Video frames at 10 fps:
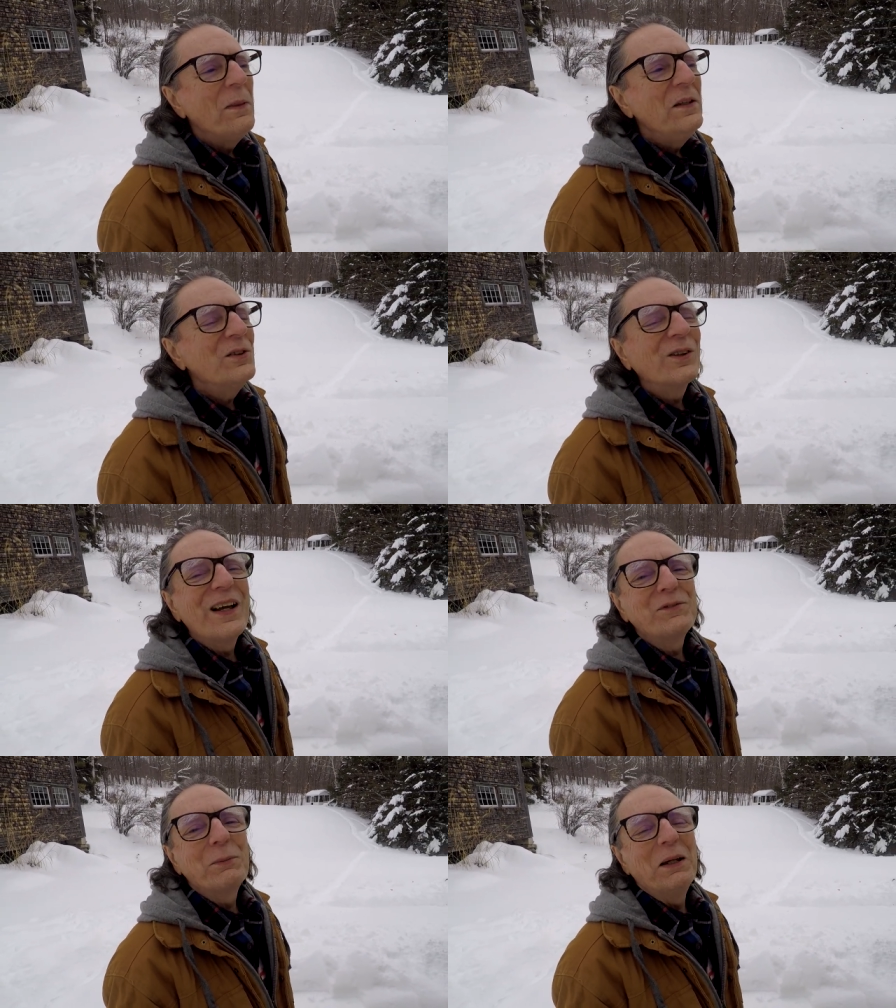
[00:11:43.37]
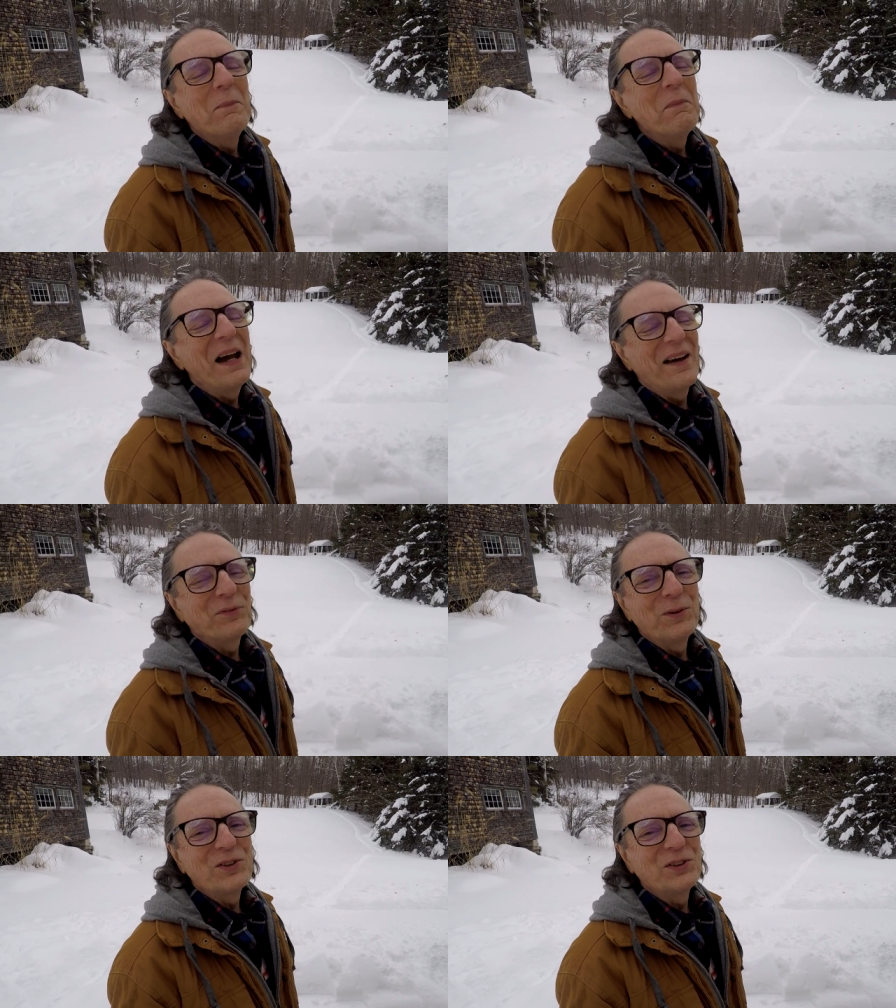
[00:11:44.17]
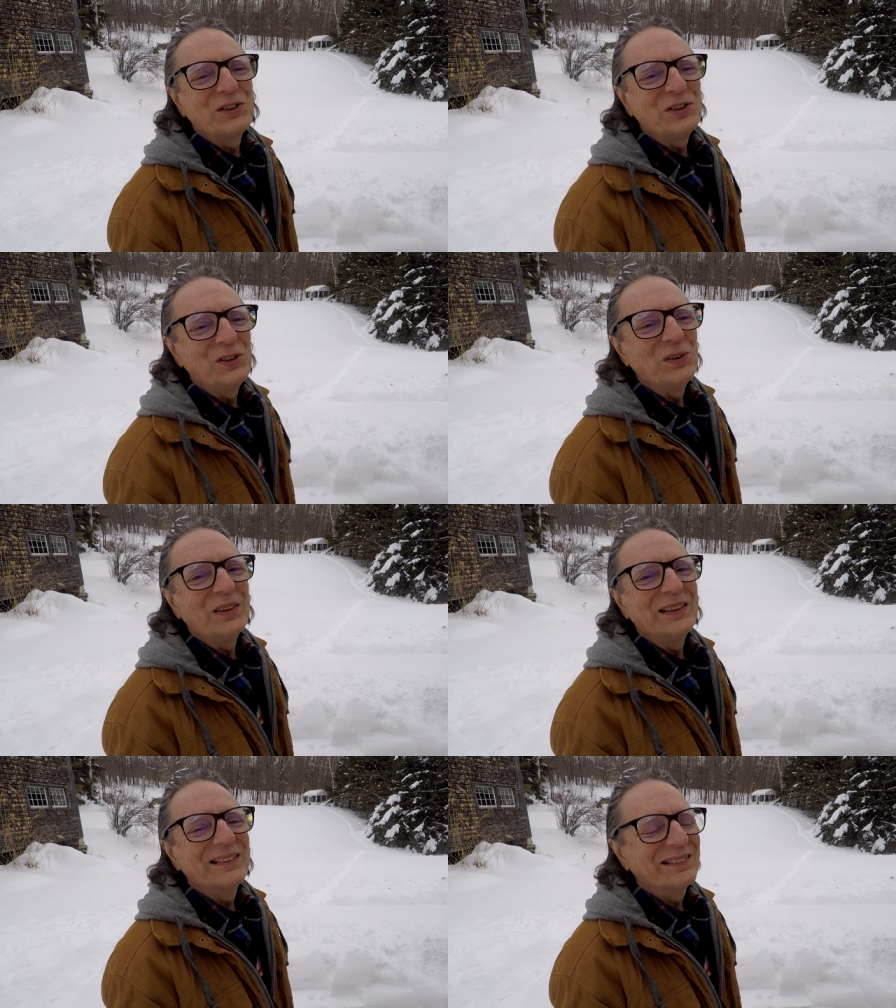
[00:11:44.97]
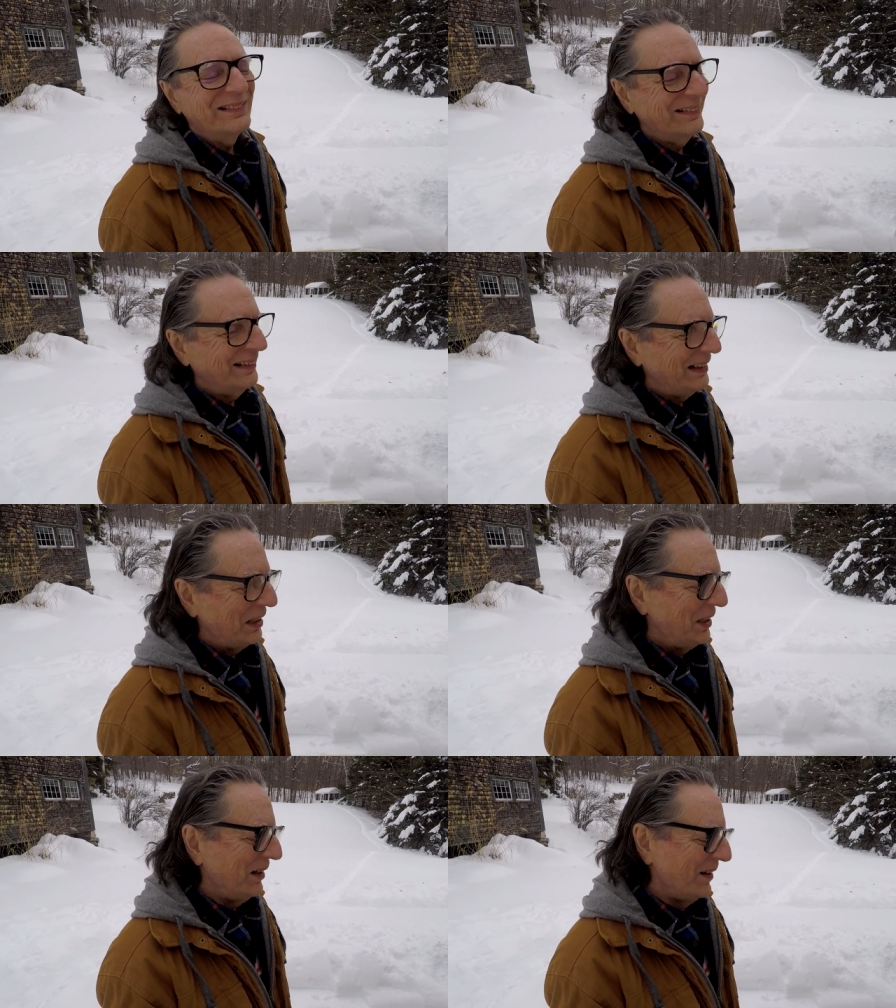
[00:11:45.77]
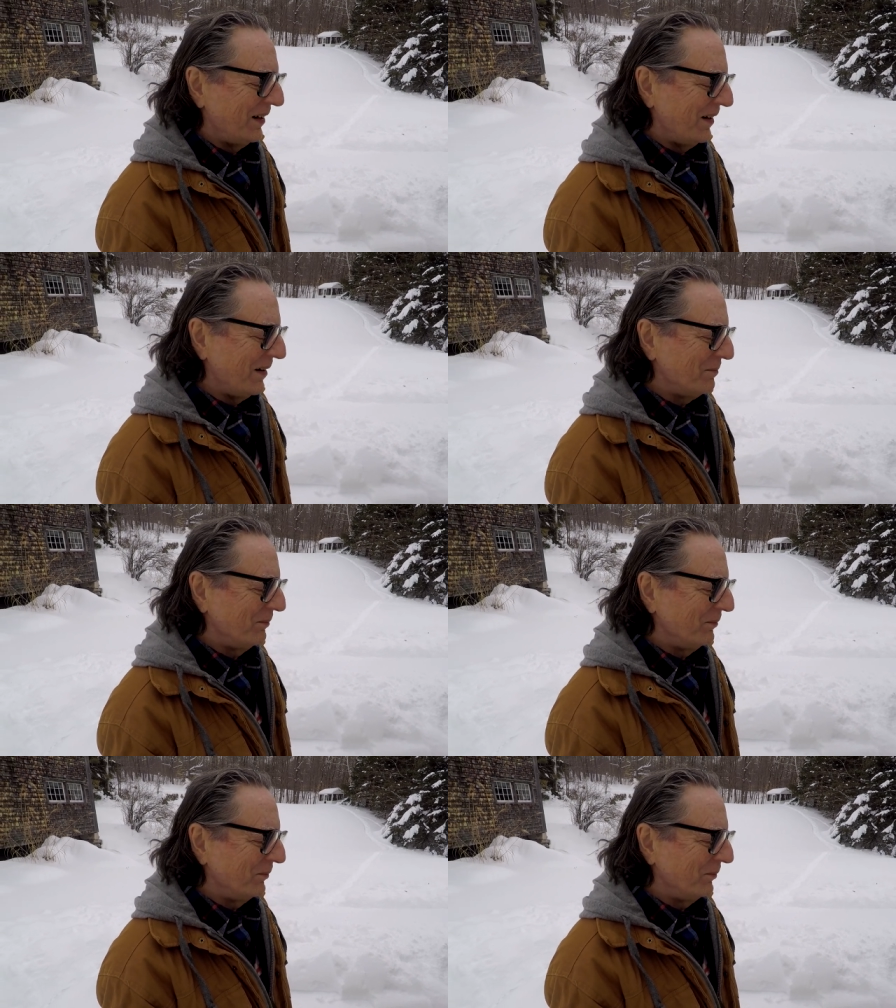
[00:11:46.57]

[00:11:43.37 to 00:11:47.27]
You don't have to be a math wizard to do this. Um,